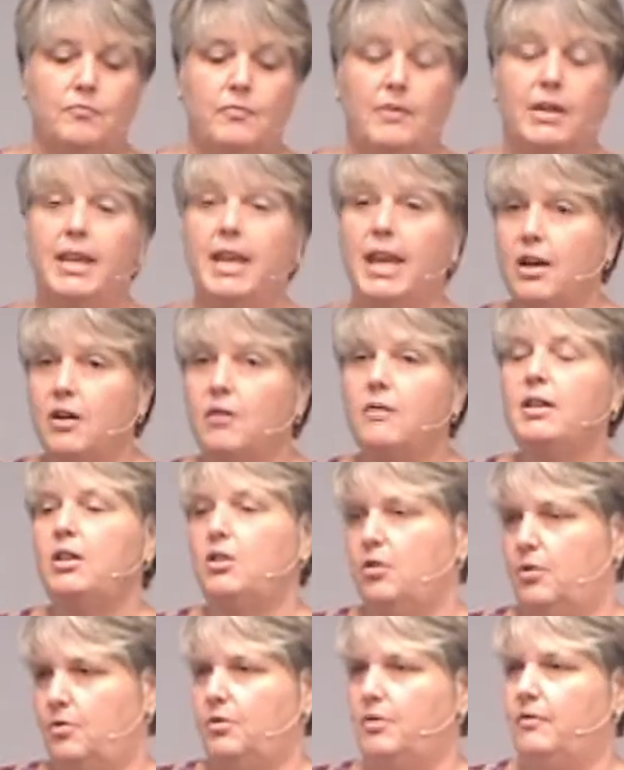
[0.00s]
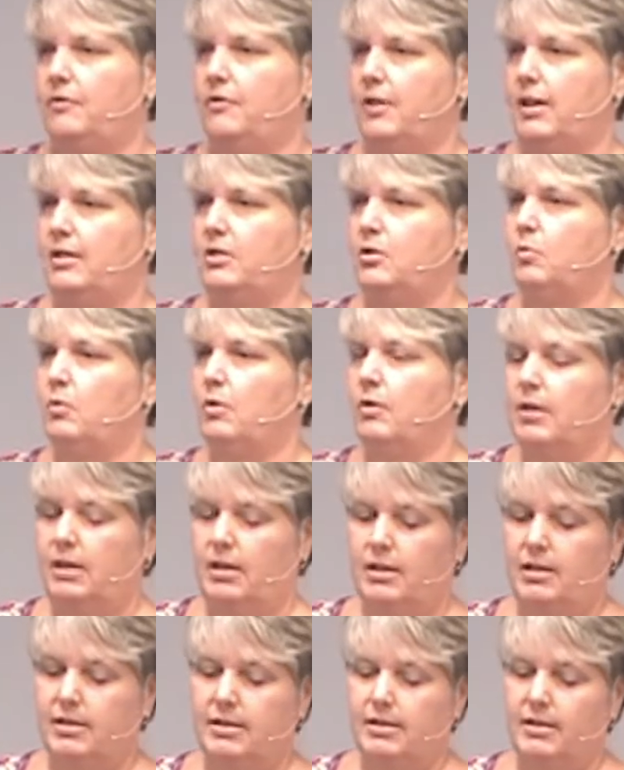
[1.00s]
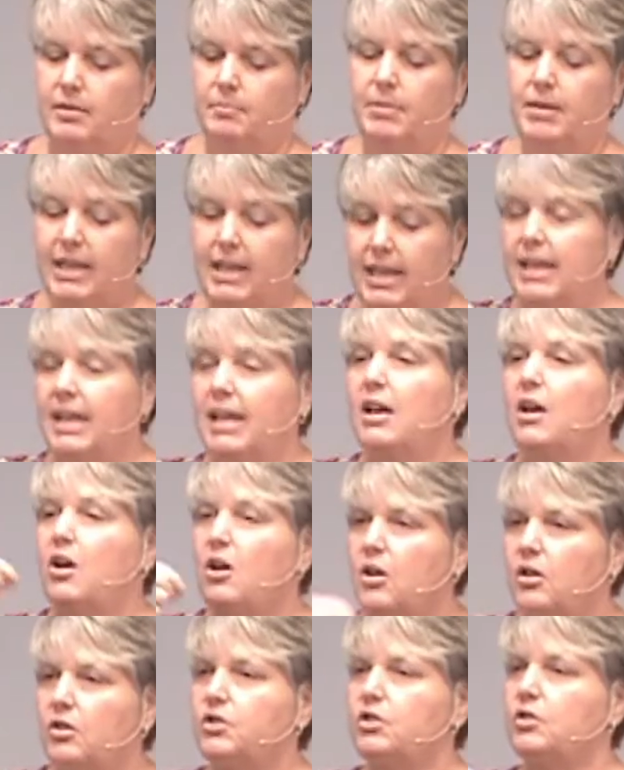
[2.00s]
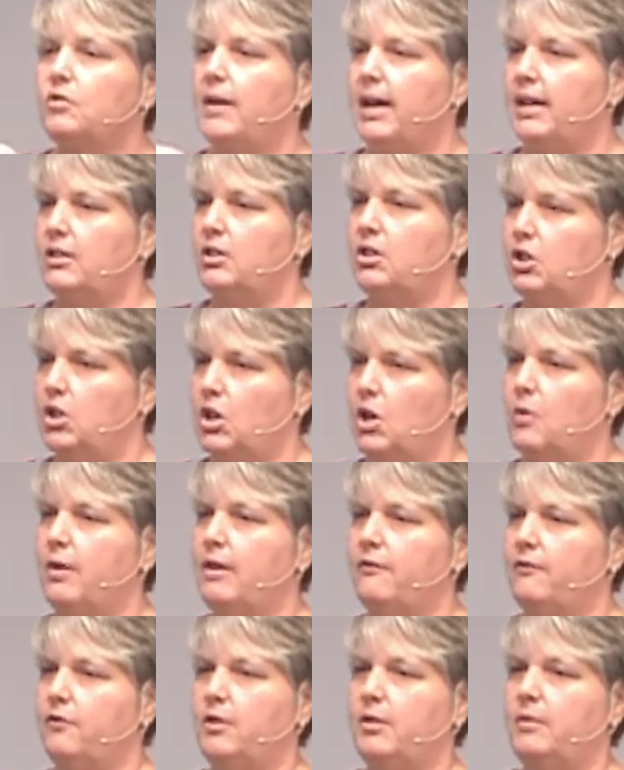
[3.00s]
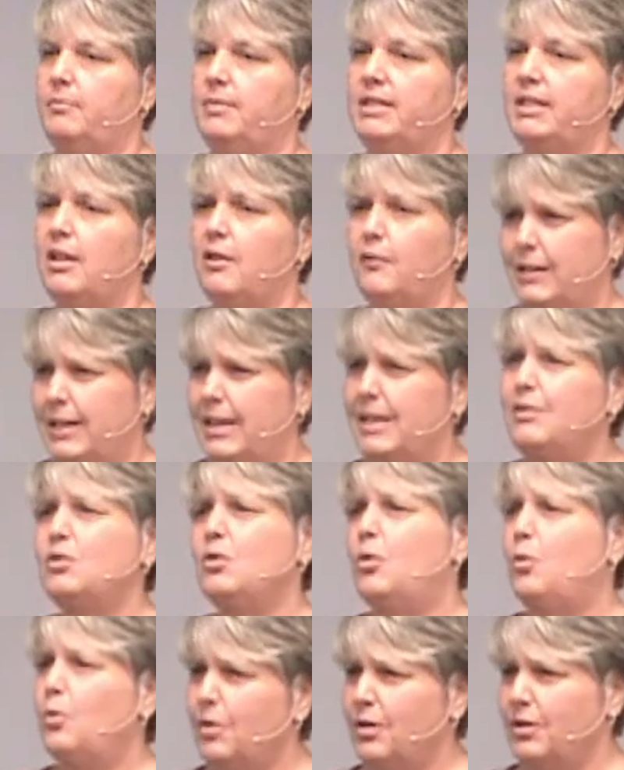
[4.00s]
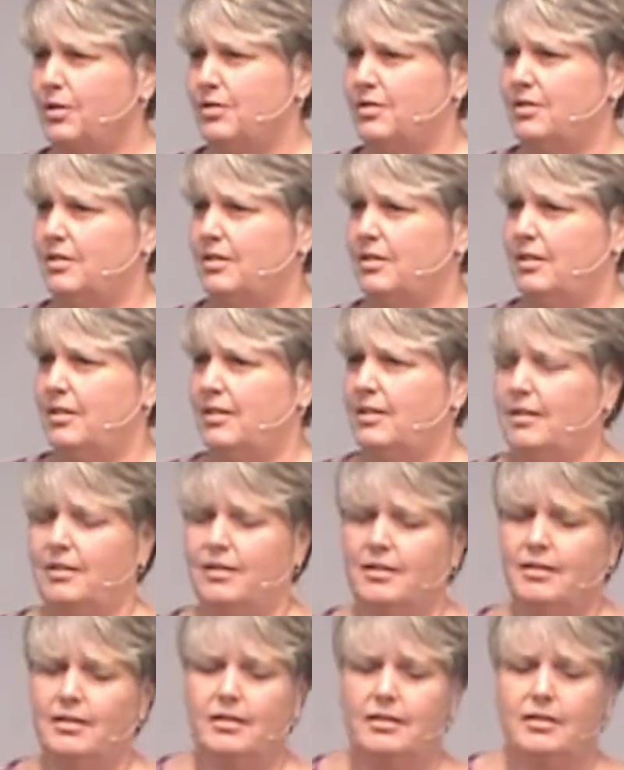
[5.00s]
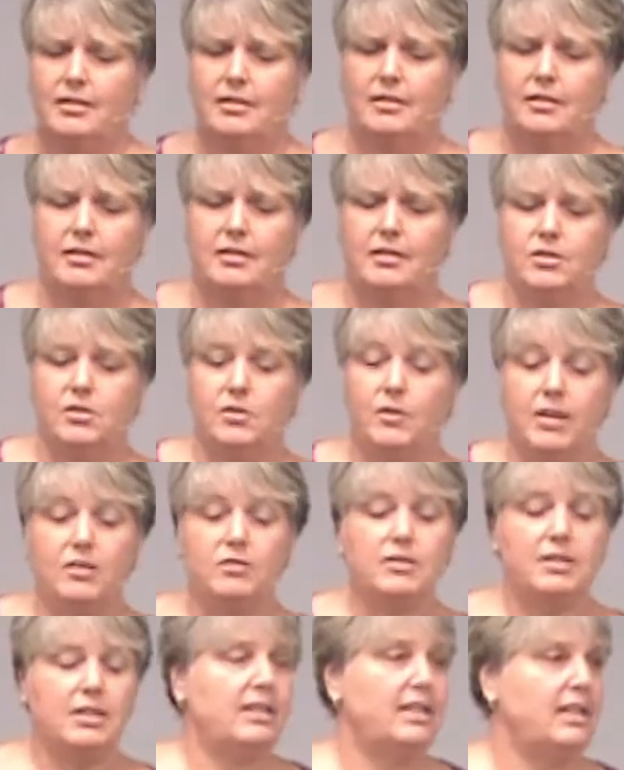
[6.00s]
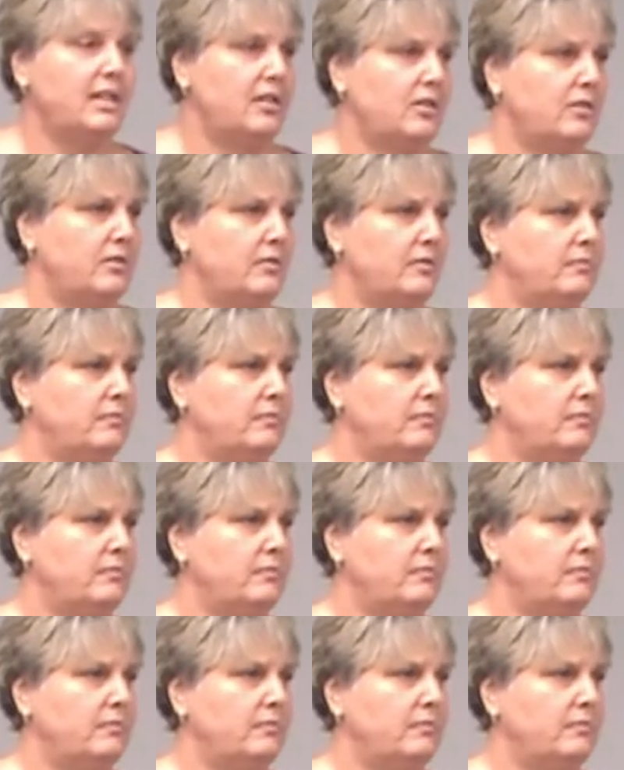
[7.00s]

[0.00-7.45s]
Carrie knew Dufresne's worthiness, but he also had to know it for himself, and he's a horse. So here's the deal.